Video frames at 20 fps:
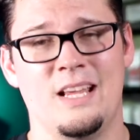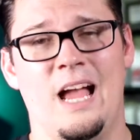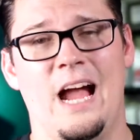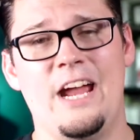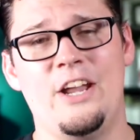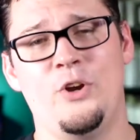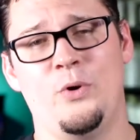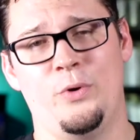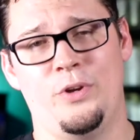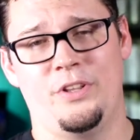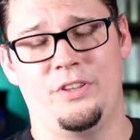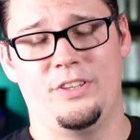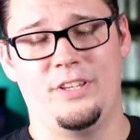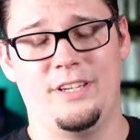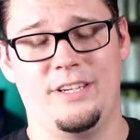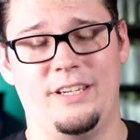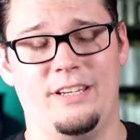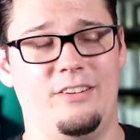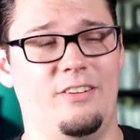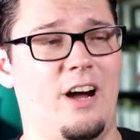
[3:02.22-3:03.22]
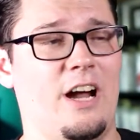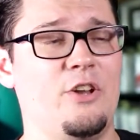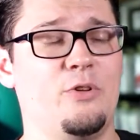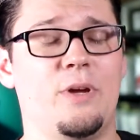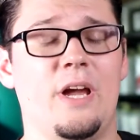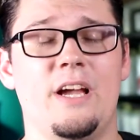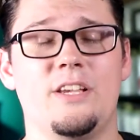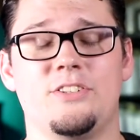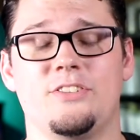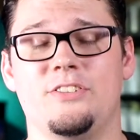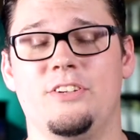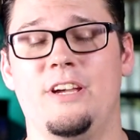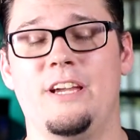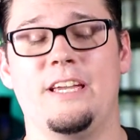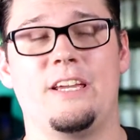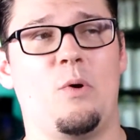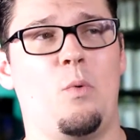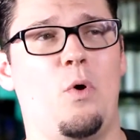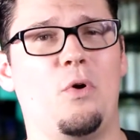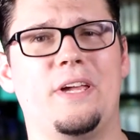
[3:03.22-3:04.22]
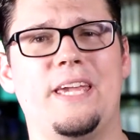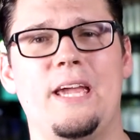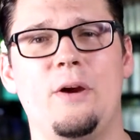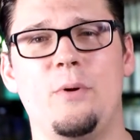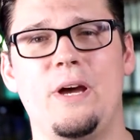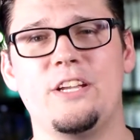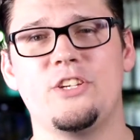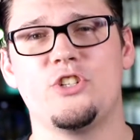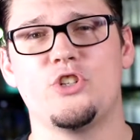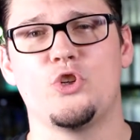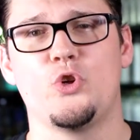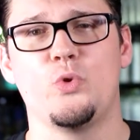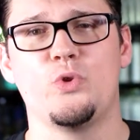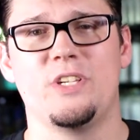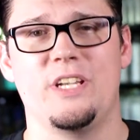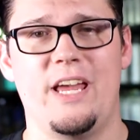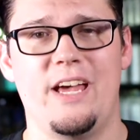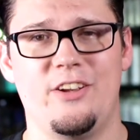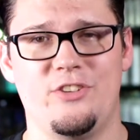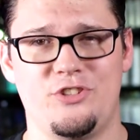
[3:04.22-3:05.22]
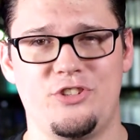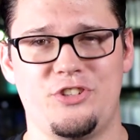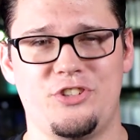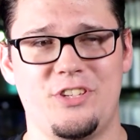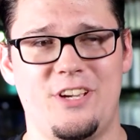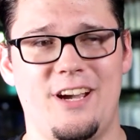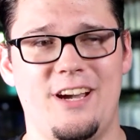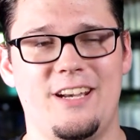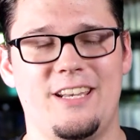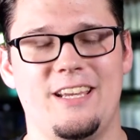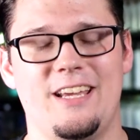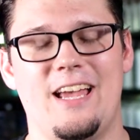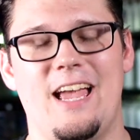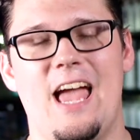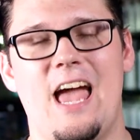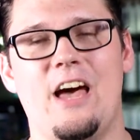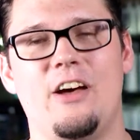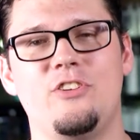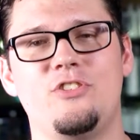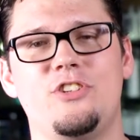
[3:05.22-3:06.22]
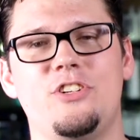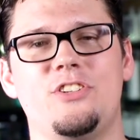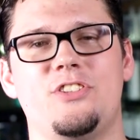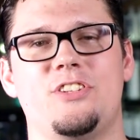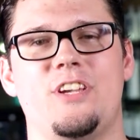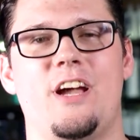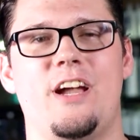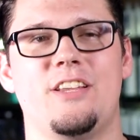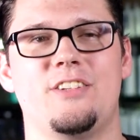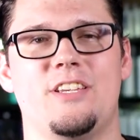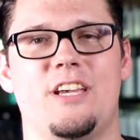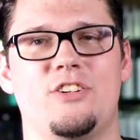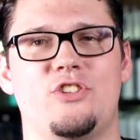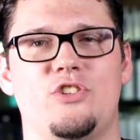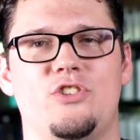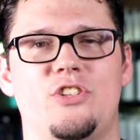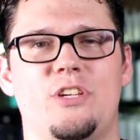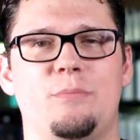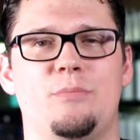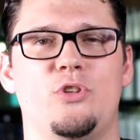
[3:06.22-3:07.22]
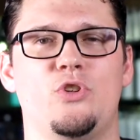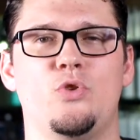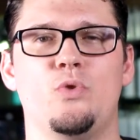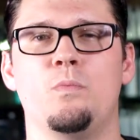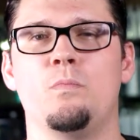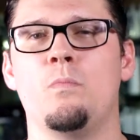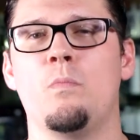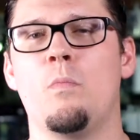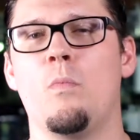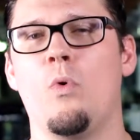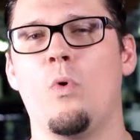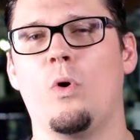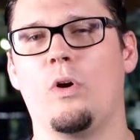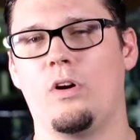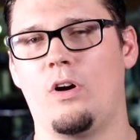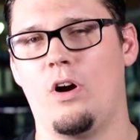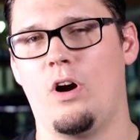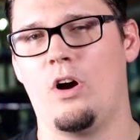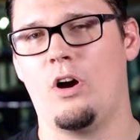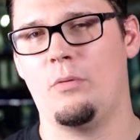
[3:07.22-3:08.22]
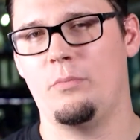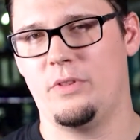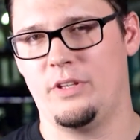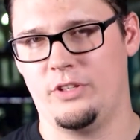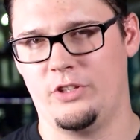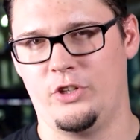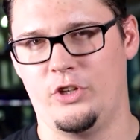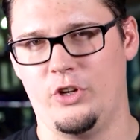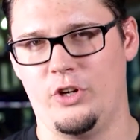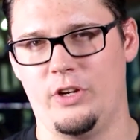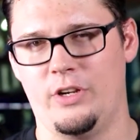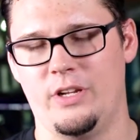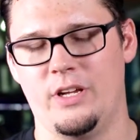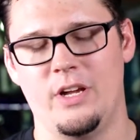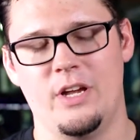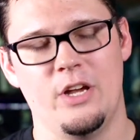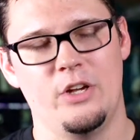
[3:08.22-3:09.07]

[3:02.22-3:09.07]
I know what you're thinking. A lot of you guys are like, well, can't I just use an algaecide? Algaecides actually seem to do more harm than good.